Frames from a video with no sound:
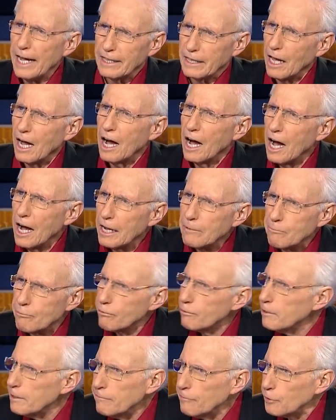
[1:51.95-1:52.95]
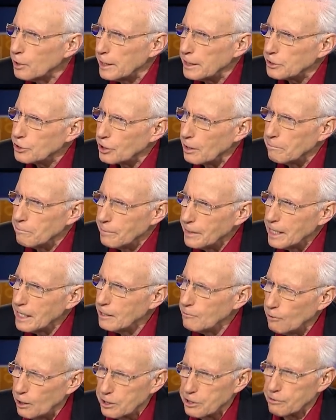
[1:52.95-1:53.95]
had the high privilege of
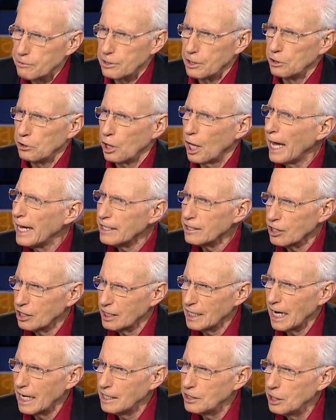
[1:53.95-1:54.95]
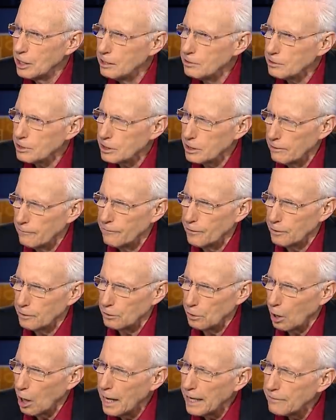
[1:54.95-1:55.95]
being with her the last 10 years of
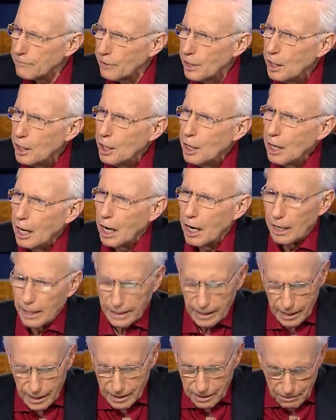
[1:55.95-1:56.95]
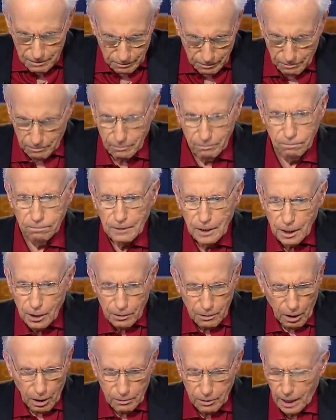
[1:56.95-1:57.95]
her life in,
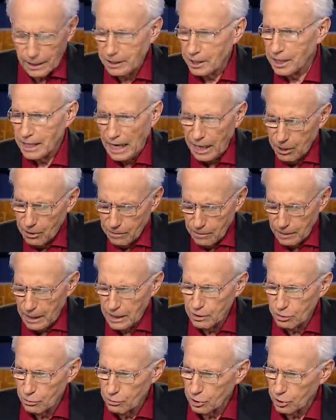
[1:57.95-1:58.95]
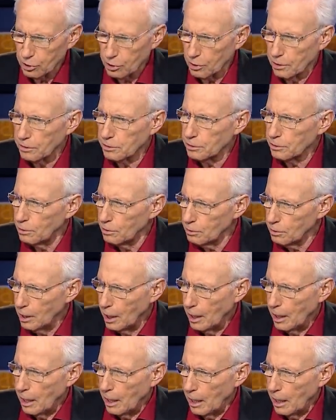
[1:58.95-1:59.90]
let's say, her inner circle.